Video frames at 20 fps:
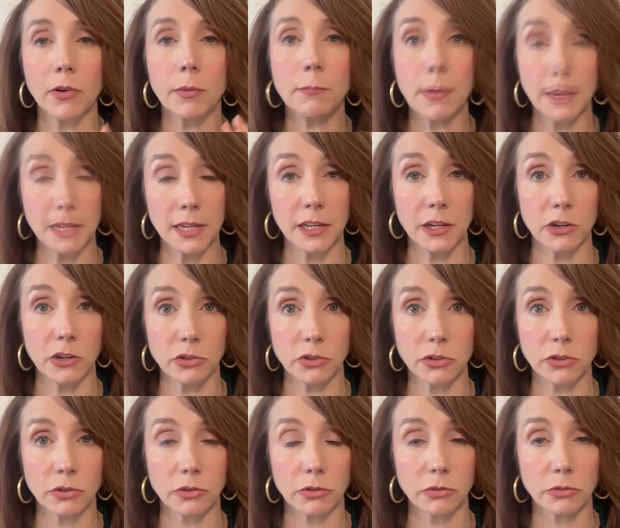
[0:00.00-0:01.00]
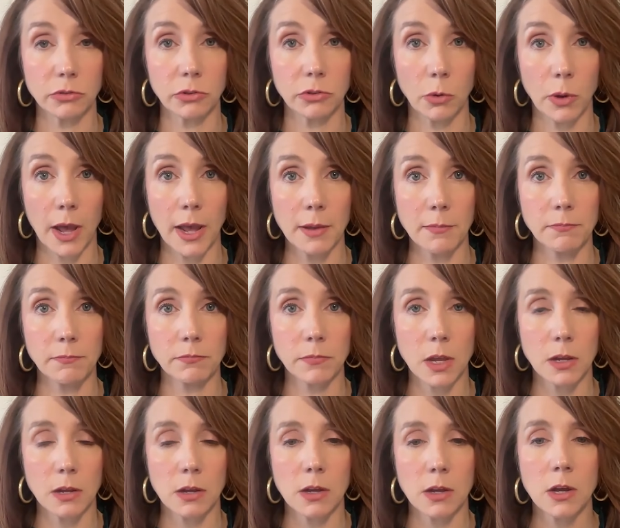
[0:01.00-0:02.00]
for many years, okay?
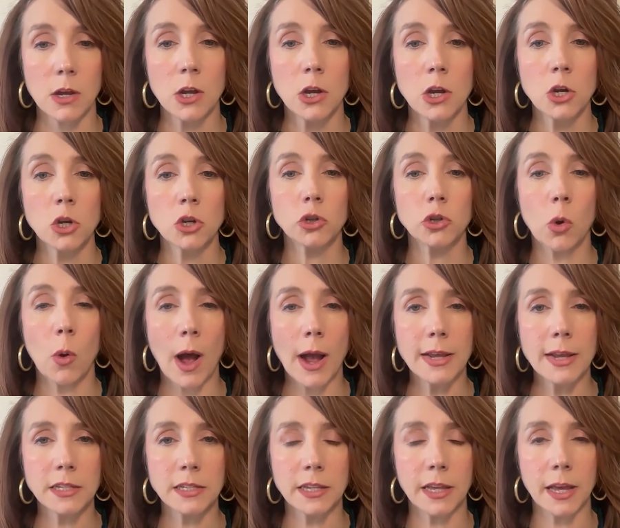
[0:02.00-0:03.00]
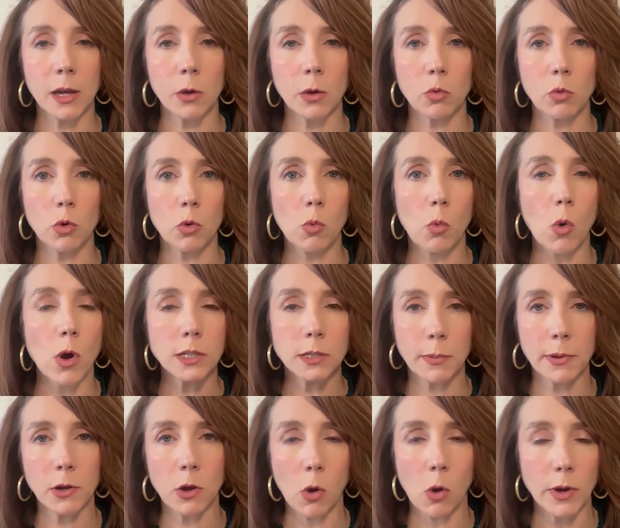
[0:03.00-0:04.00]
So I say, Well, what's
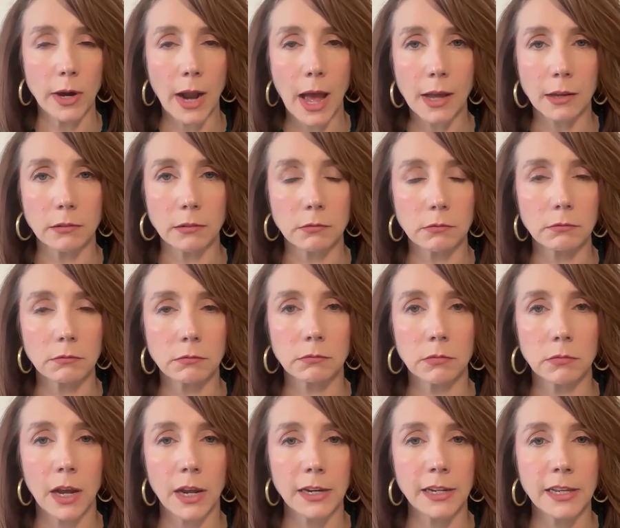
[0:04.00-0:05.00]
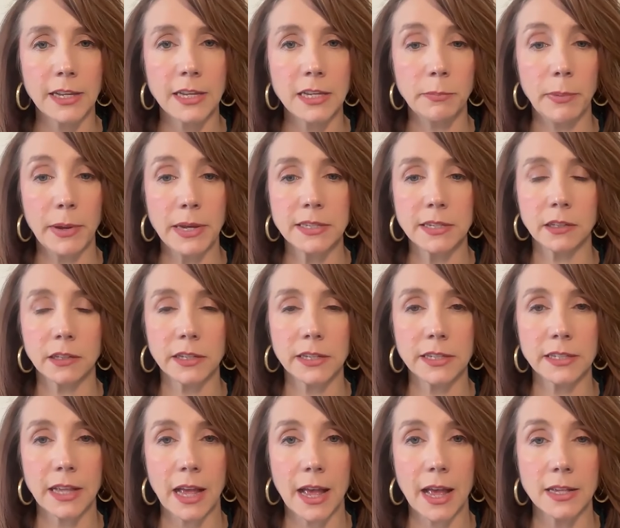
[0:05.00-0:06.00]
been going on? And he basically
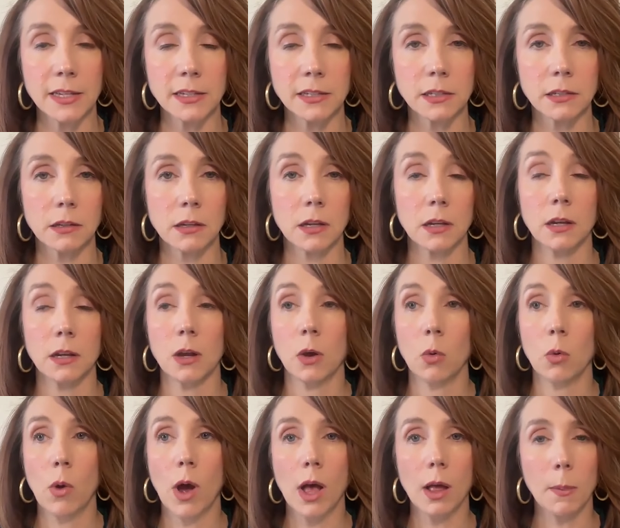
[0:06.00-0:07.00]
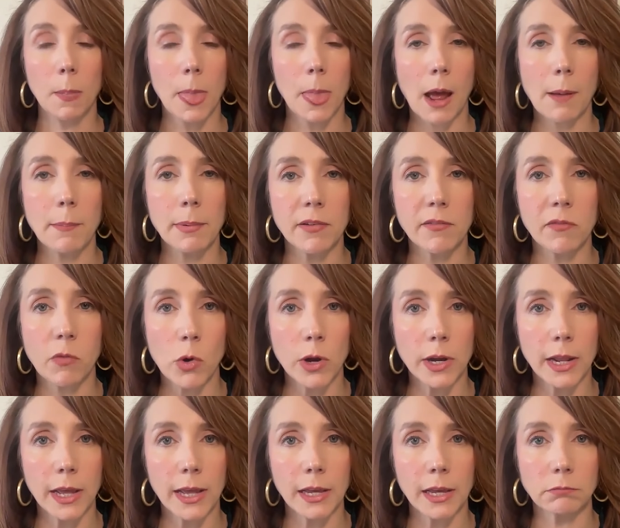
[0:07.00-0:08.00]
says, Well, I've been
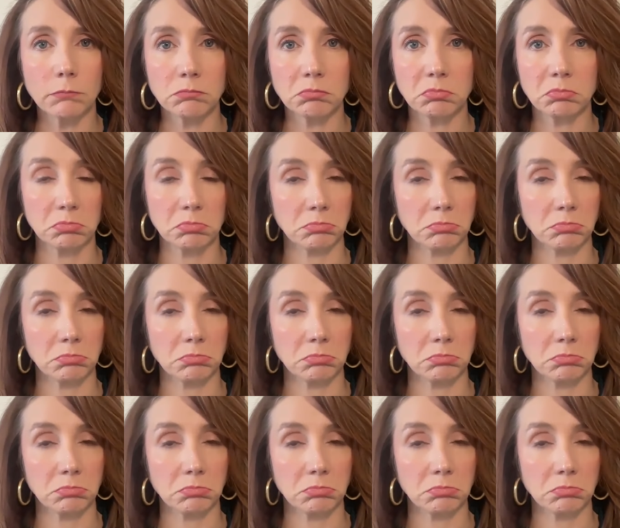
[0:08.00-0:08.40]
avoiding